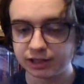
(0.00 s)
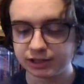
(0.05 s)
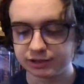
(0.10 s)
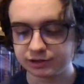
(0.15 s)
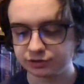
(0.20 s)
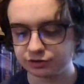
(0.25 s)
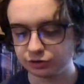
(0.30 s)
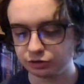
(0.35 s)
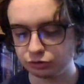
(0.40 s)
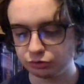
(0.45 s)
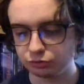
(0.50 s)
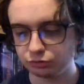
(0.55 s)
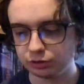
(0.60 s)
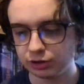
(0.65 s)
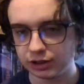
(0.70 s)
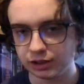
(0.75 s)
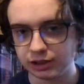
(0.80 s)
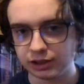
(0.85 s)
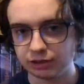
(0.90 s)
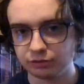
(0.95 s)
So
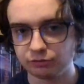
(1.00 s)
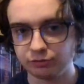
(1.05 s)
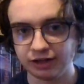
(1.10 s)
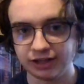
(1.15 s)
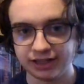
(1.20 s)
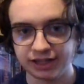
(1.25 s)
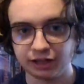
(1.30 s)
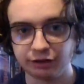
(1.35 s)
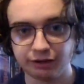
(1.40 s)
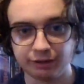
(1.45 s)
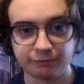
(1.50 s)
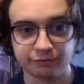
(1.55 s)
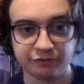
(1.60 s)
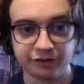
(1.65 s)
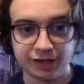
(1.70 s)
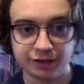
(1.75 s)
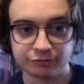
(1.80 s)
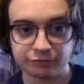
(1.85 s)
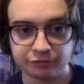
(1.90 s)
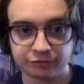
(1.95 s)
right now I'm
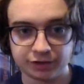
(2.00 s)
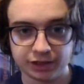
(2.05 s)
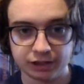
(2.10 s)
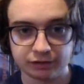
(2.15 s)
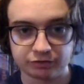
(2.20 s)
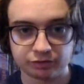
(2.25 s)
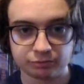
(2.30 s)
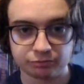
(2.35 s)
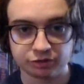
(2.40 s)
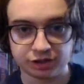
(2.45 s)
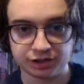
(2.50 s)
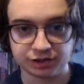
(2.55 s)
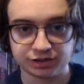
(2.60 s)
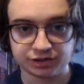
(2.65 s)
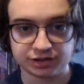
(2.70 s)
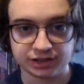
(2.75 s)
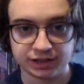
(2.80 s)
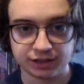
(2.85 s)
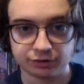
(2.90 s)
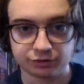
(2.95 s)
five for five on Brandon
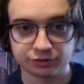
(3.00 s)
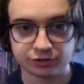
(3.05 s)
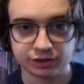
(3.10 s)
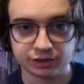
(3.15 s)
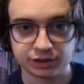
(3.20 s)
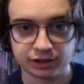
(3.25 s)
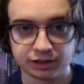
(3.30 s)
Sanderson.